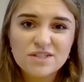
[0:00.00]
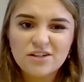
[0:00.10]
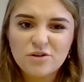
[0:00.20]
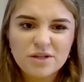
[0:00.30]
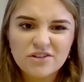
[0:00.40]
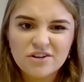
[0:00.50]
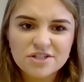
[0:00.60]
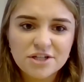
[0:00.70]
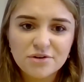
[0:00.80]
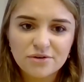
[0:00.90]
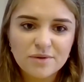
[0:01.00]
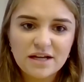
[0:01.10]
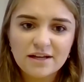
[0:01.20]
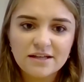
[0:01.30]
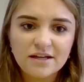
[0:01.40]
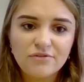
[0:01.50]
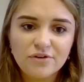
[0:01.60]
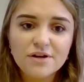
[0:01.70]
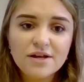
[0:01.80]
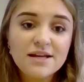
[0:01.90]
and it could be €30 a week, I think, if
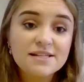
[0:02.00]
you're,